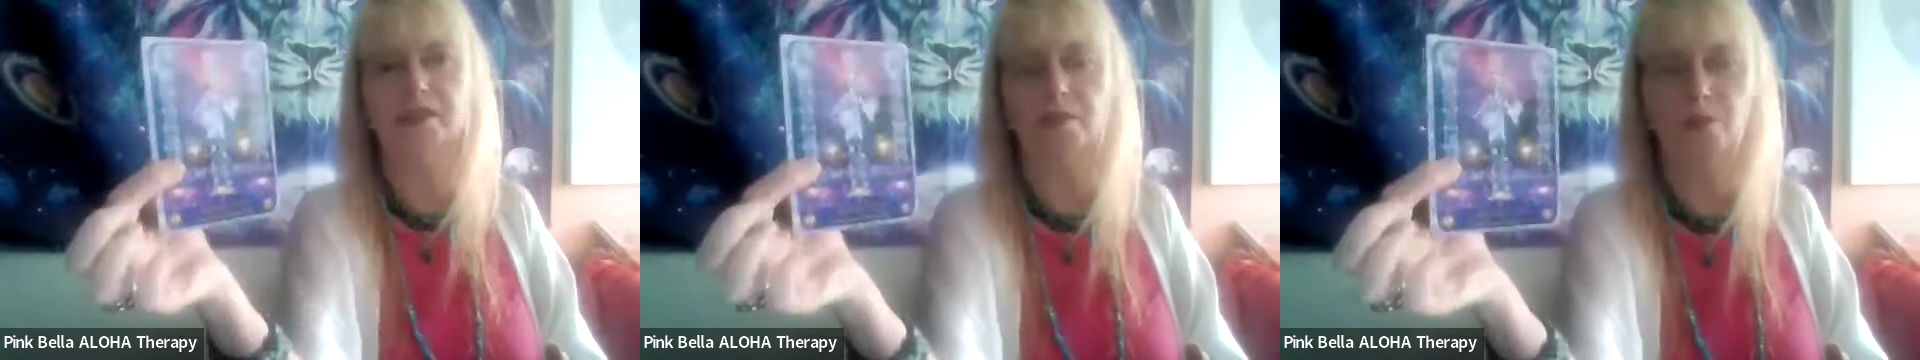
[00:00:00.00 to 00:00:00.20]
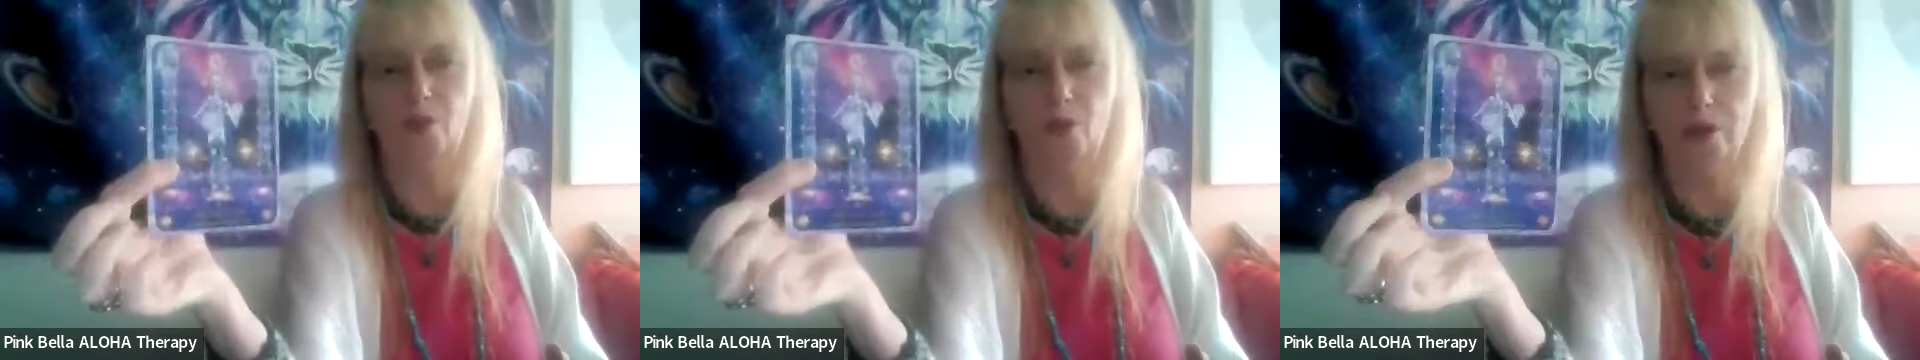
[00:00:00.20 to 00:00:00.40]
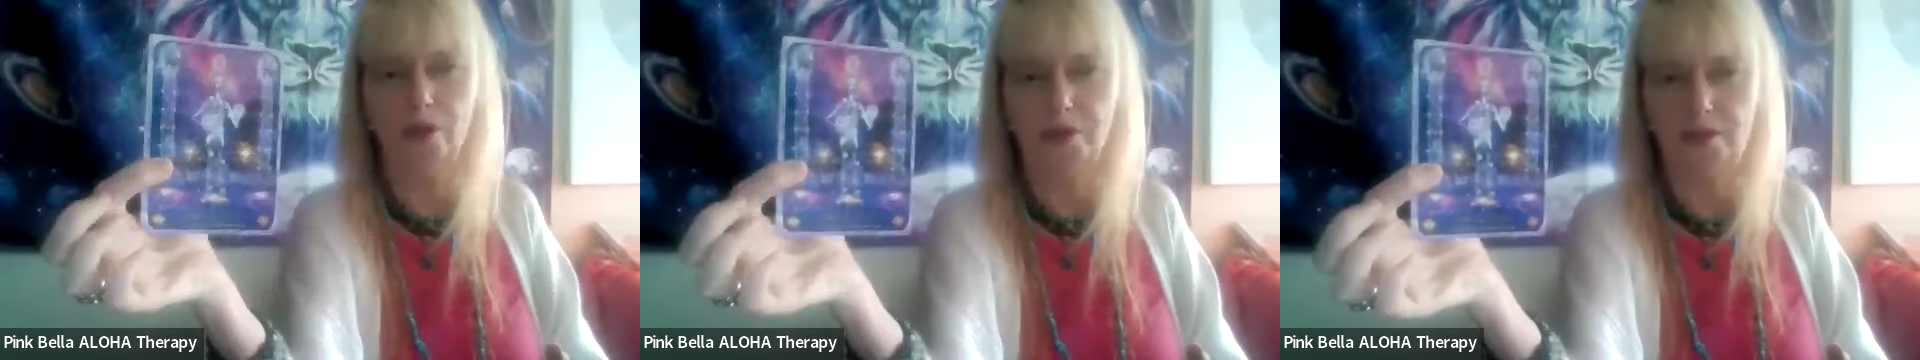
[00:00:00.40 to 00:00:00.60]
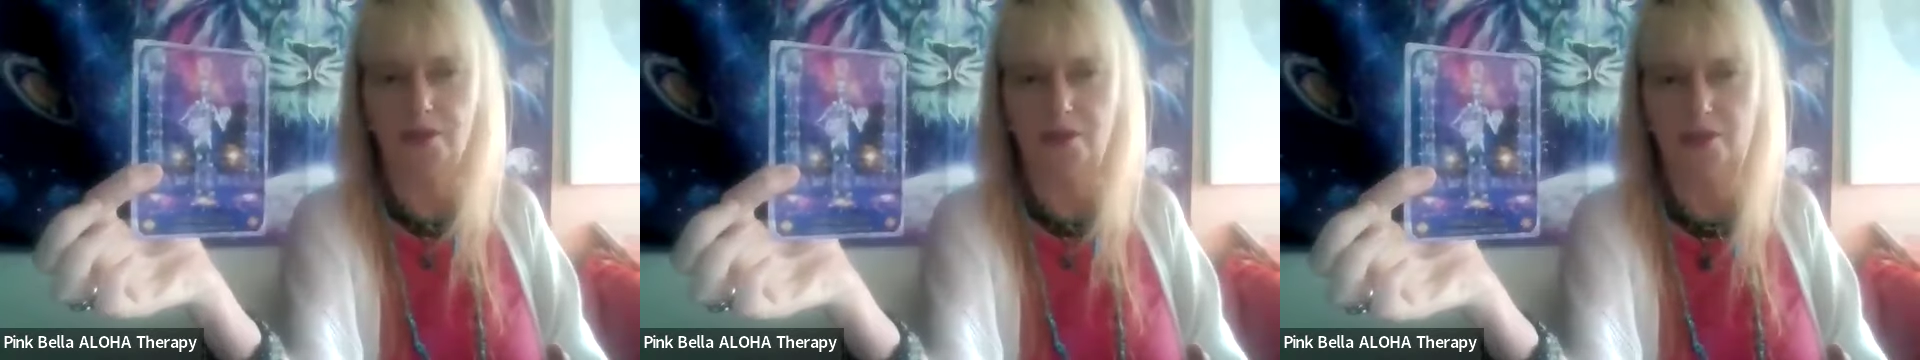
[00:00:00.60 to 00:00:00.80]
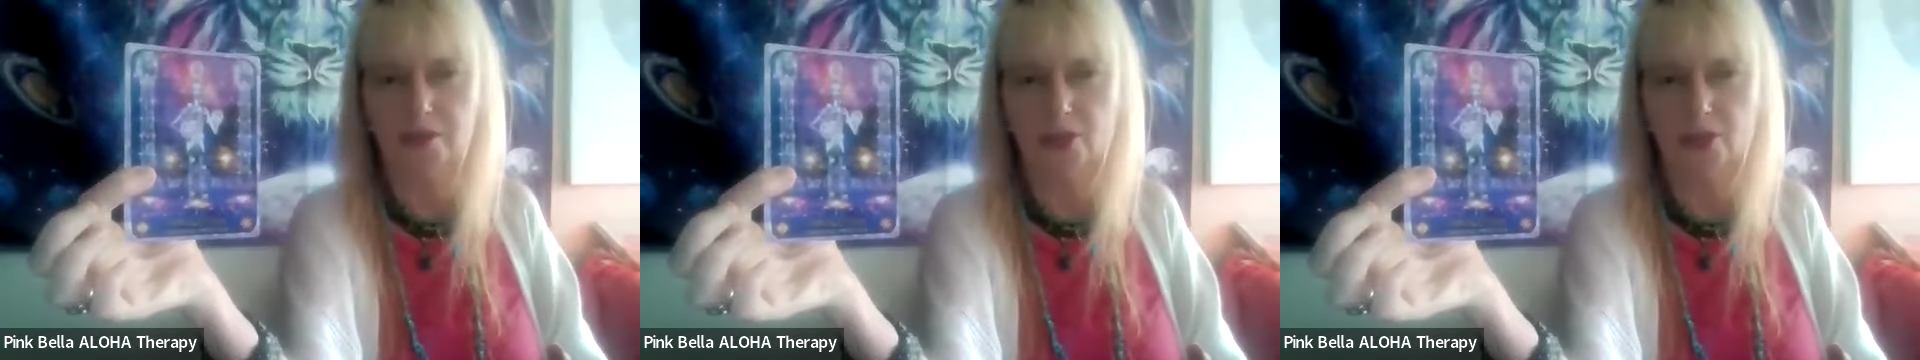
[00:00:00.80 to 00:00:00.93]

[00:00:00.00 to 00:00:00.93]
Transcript: important